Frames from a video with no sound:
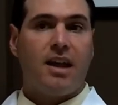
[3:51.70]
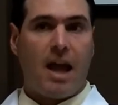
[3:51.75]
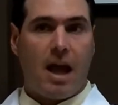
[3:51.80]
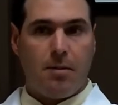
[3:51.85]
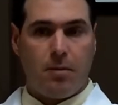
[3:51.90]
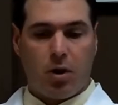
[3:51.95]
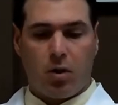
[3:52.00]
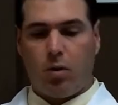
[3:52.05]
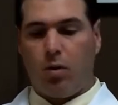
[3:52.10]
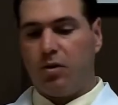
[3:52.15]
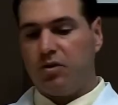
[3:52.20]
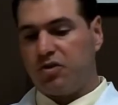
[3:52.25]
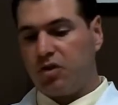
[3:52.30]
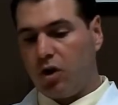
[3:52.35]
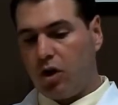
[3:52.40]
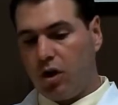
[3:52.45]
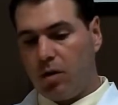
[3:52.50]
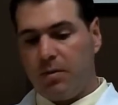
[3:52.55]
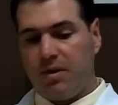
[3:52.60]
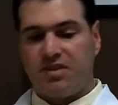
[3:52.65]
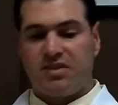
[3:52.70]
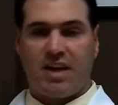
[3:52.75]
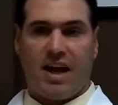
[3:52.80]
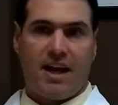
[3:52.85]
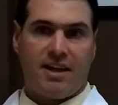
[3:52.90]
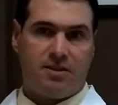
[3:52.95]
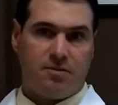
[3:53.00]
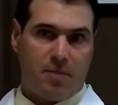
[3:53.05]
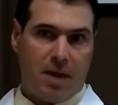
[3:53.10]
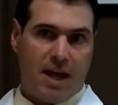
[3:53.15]
chemicals,
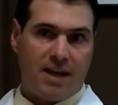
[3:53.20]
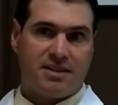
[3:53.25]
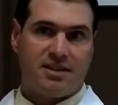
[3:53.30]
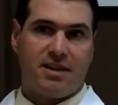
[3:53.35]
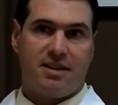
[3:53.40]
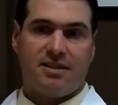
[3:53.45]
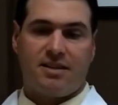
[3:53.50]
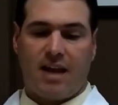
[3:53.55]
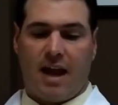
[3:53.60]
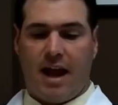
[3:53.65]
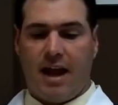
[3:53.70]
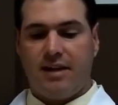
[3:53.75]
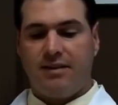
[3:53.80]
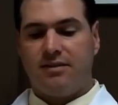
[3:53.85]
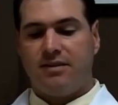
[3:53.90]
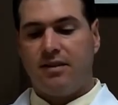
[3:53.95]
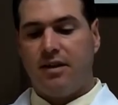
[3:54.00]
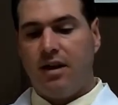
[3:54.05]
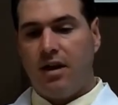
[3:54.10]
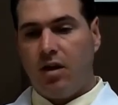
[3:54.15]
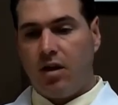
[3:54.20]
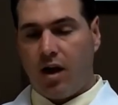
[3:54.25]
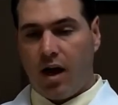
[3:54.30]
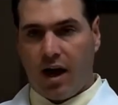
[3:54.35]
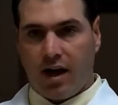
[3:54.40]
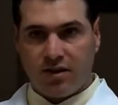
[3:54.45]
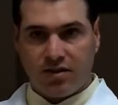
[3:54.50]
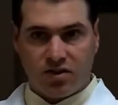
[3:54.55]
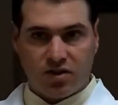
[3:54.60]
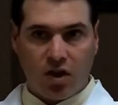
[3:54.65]
herbicides, pesticides,
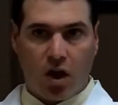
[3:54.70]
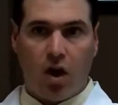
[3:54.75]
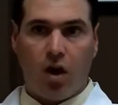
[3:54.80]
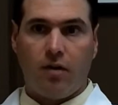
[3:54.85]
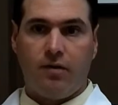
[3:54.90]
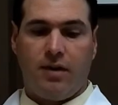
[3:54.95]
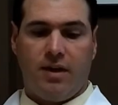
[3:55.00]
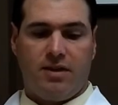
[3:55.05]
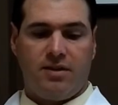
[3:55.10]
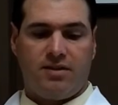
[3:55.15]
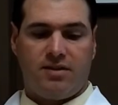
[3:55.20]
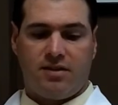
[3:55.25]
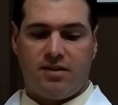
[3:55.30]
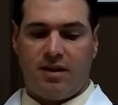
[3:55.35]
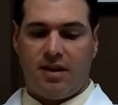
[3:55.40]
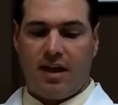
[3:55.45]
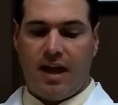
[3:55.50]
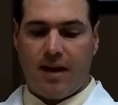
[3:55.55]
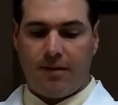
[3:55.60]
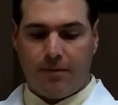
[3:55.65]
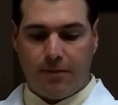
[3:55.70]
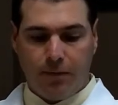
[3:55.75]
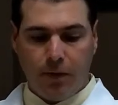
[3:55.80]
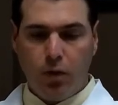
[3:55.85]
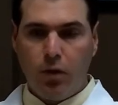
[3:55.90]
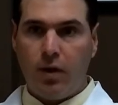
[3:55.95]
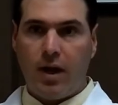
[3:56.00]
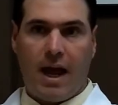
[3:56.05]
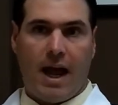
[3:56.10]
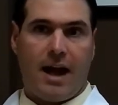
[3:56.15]
solvents,
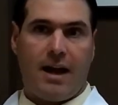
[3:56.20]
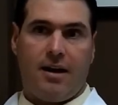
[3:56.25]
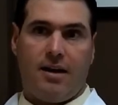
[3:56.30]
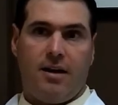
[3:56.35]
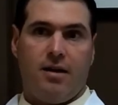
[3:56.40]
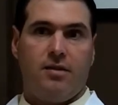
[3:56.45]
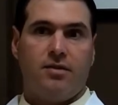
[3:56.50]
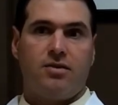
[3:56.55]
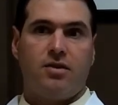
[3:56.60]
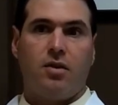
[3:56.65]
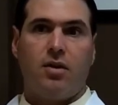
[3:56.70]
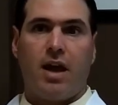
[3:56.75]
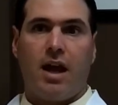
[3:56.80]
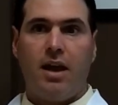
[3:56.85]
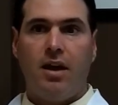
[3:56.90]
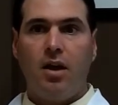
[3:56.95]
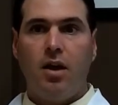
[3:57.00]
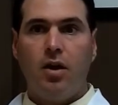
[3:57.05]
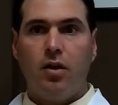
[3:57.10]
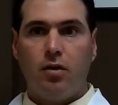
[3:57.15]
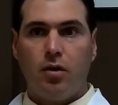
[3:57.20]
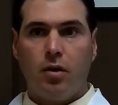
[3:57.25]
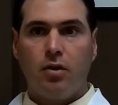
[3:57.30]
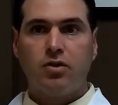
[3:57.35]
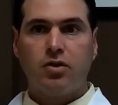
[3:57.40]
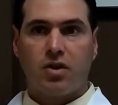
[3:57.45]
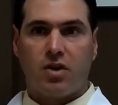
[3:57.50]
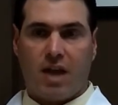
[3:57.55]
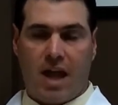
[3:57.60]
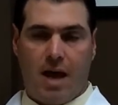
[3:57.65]
food additives, okay?
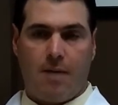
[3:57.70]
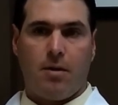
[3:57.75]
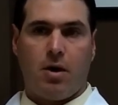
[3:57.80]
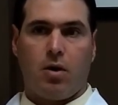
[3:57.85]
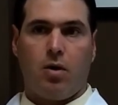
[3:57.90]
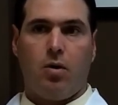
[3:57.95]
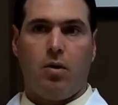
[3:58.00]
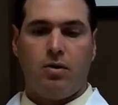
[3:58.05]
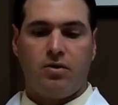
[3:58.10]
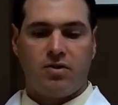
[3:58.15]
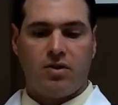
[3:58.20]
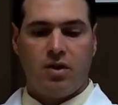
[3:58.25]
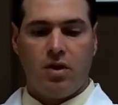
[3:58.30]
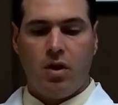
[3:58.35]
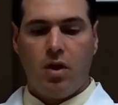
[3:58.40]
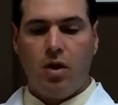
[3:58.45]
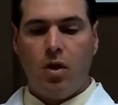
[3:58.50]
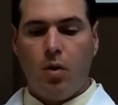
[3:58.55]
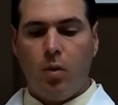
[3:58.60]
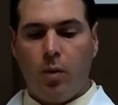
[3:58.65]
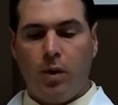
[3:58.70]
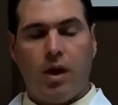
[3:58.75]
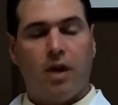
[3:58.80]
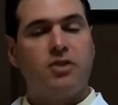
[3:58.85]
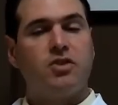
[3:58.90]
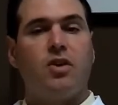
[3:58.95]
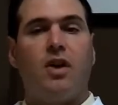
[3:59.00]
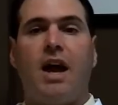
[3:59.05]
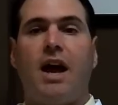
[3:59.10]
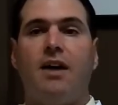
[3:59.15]
Those are chemicals. We
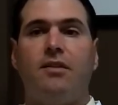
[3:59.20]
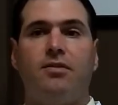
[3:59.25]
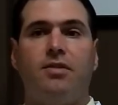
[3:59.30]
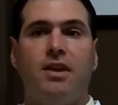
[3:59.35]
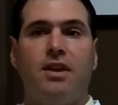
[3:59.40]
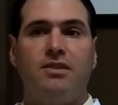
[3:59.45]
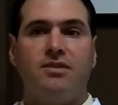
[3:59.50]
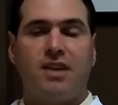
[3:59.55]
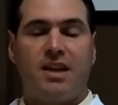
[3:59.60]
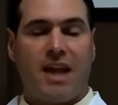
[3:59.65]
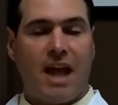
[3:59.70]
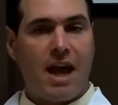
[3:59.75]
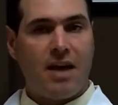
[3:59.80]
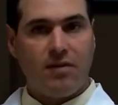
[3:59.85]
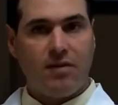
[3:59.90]
also have things like